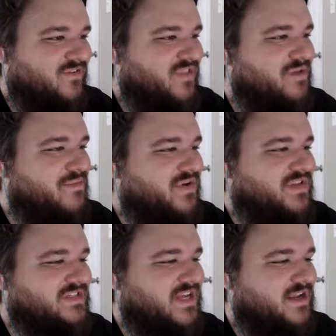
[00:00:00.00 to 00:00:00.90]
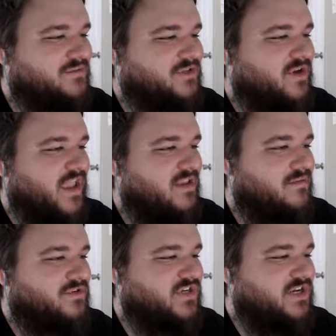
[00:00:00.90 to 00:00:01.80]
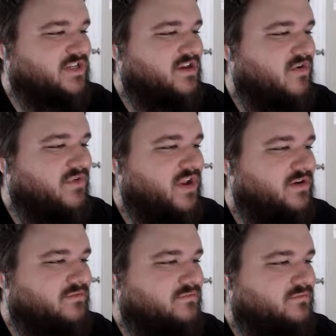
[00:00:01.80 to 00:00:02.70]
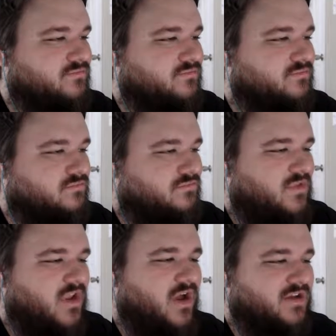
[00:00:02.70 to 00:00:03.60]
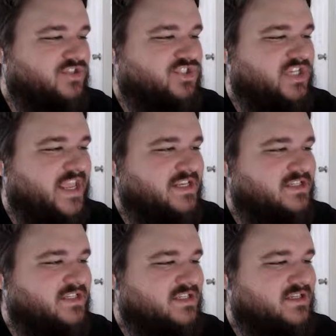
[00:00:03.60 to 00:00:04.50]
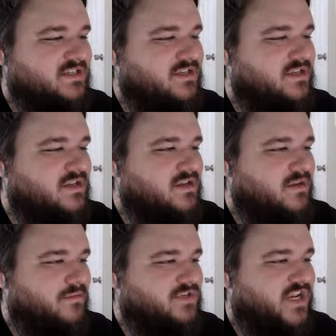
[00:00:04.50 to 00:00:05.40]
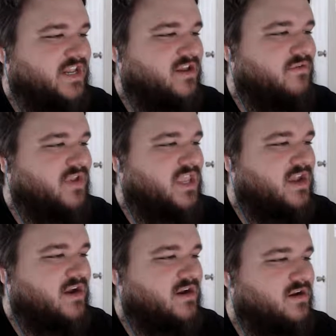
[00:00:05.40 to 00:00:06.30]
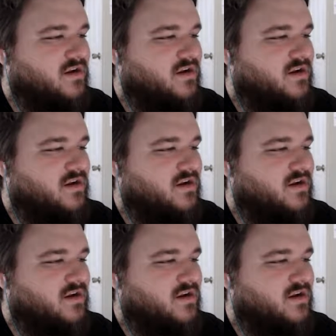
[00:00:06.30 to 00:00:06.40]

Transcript: Only a million times. Okay, let me try to get over here. Oh, shit. Let me try to get over here.